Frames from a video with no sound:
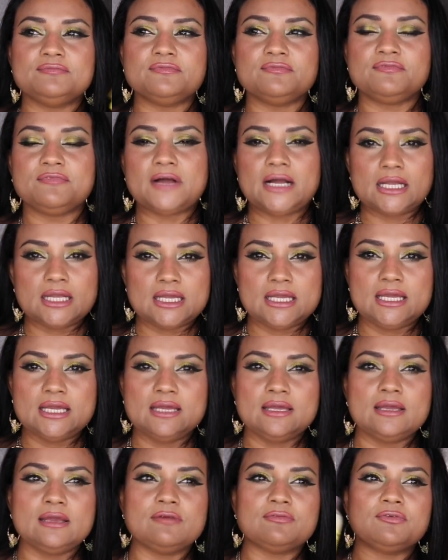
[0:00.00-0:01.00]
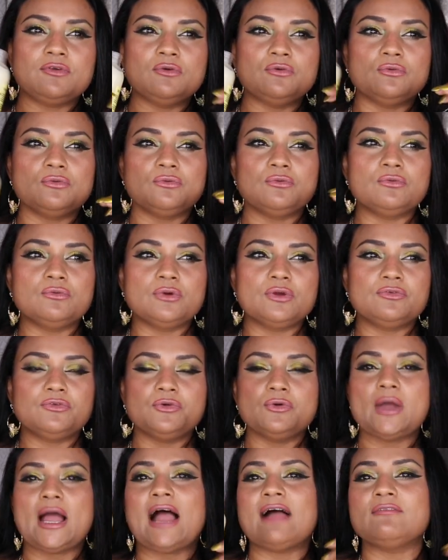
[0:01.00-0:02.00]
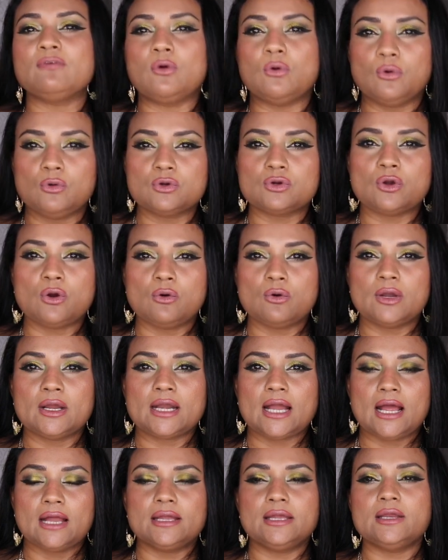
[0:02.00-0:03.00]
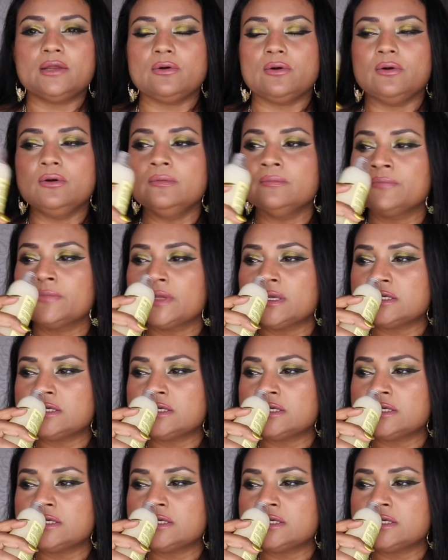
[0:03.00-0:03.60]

funky if you if you have old coconut you know